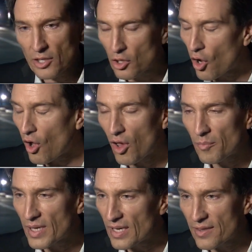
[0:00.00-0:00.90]
They can call
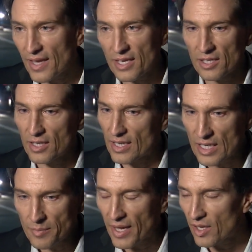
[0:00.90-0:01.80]
me, they can
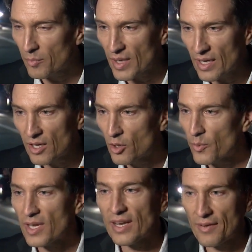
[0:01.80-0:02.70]
email me,
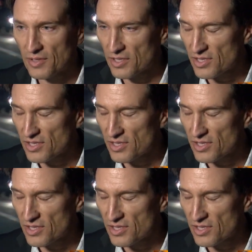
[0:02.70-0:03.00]
we can have a